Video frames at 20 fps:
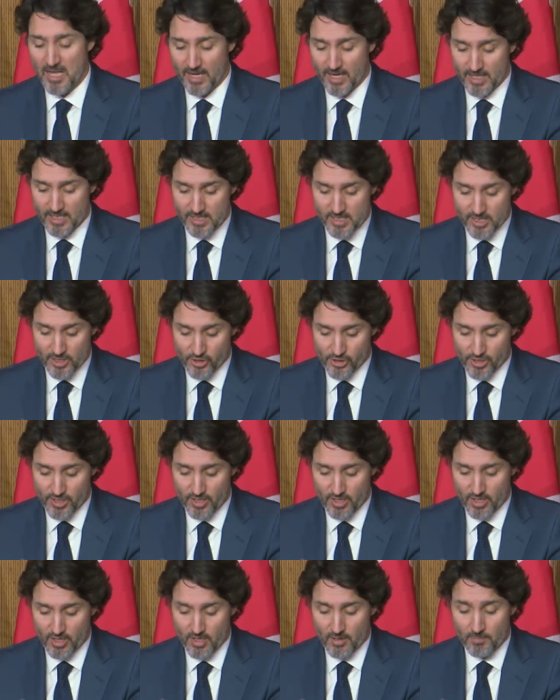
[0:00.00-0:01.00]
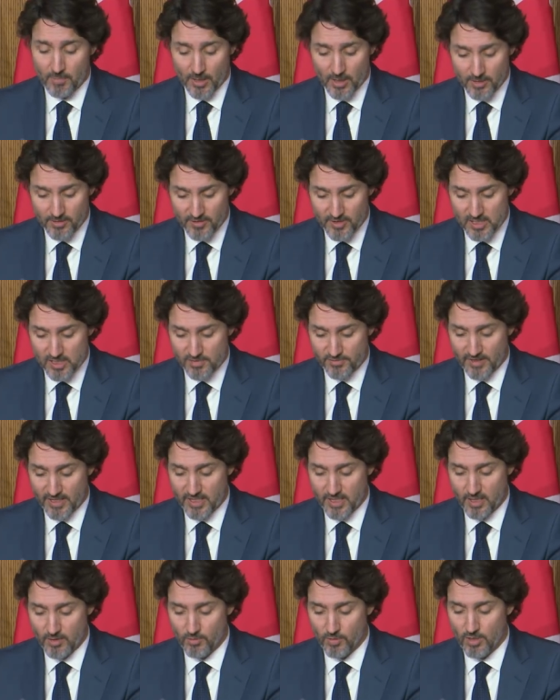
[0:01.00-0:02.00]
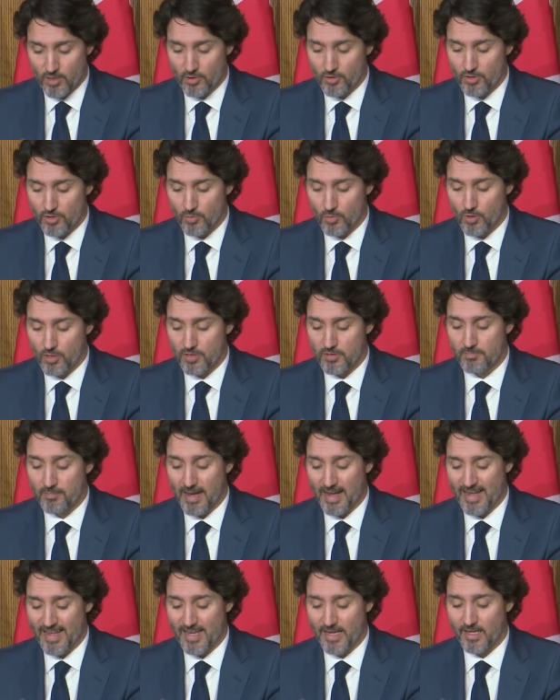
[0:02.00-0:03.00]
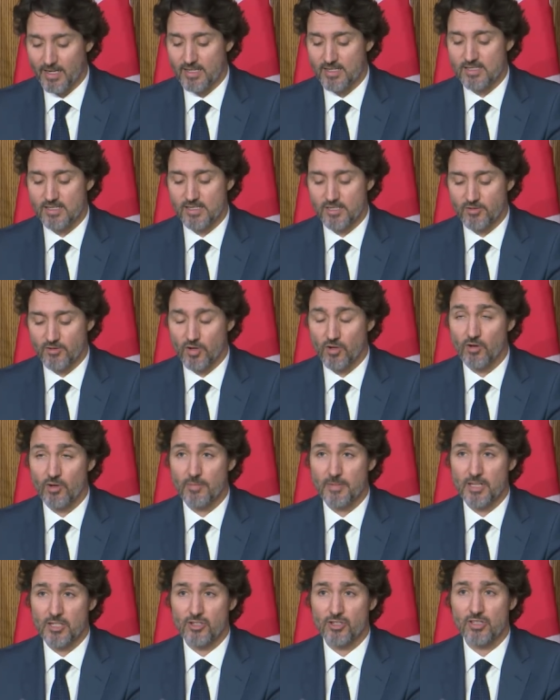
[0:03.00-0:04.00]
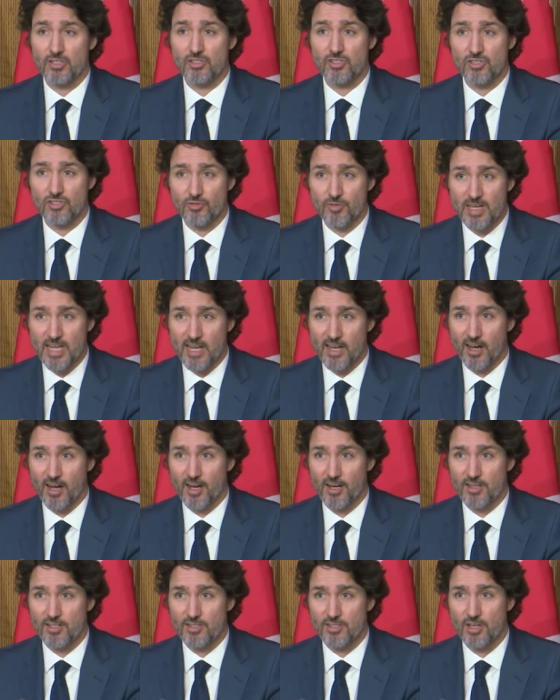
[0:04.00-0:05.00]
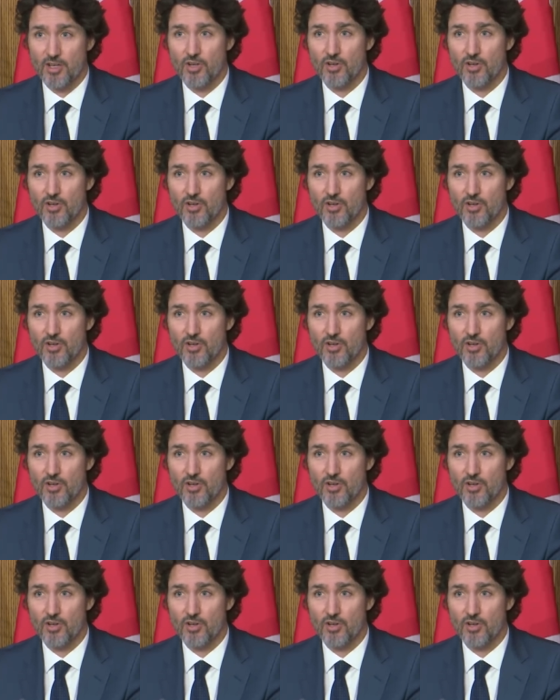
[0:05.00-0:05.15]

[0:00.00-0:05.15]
In addition, part of this funding will go toward buying zero-emission streetcars